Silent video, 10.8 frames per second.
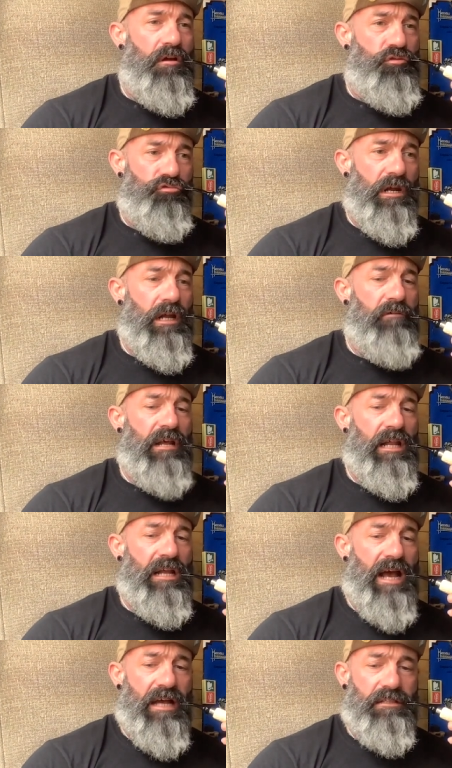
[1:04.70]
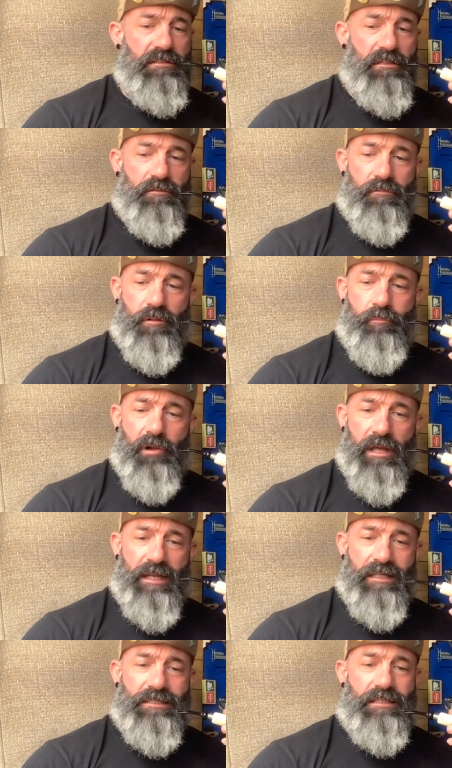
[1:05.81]
Really, really nice. The, the
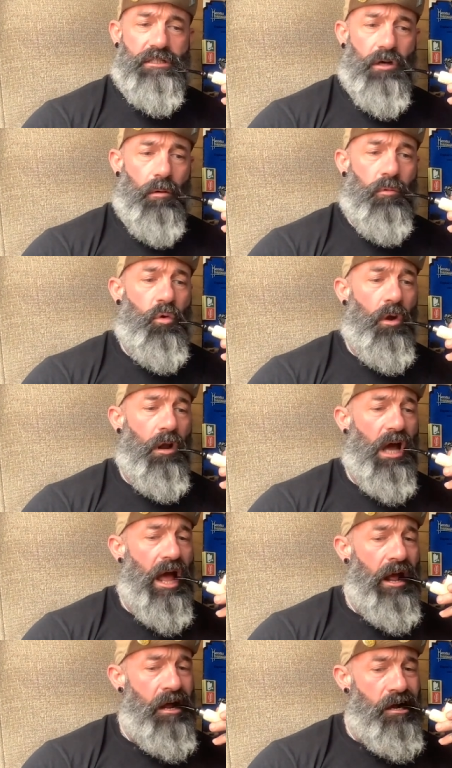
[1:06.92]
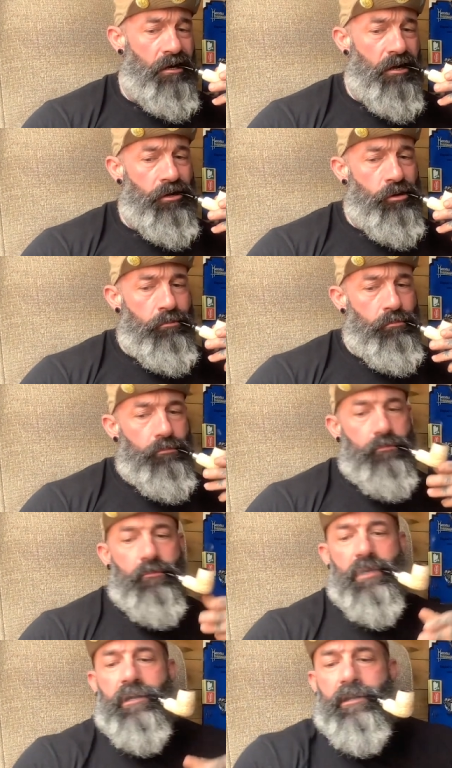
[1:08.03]
plate's top quality.
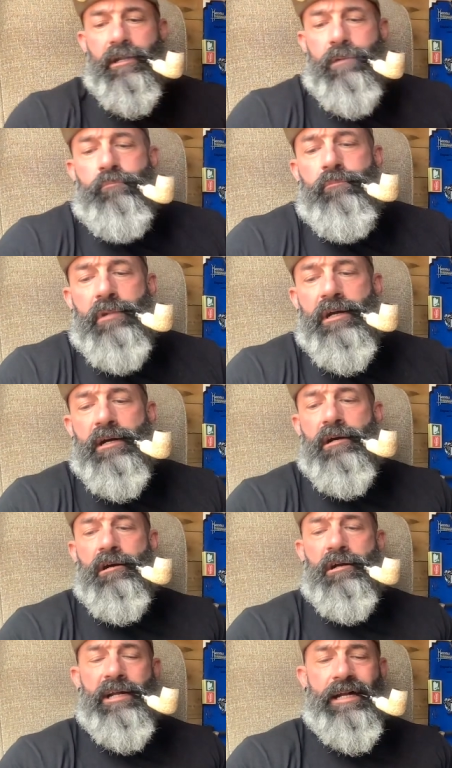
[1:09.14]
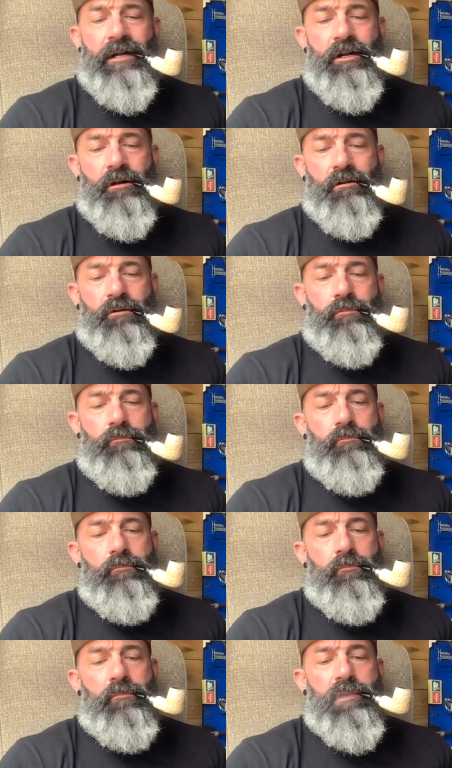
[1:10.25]
And then uh, Orientals
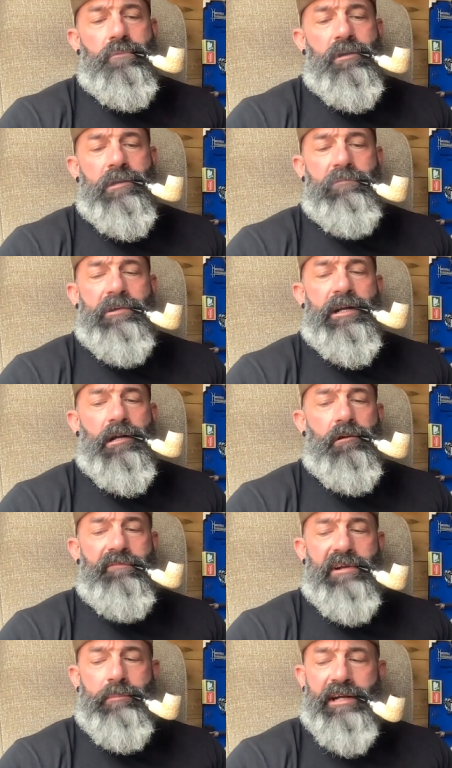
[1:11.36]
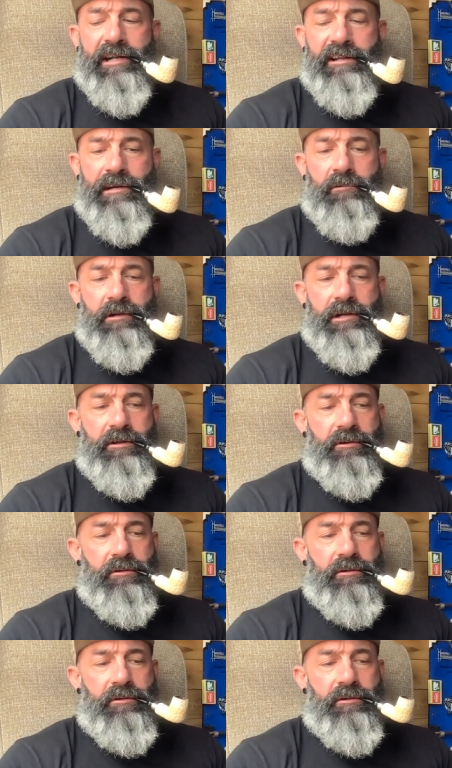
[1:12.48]
give it a lovely bit of sourness.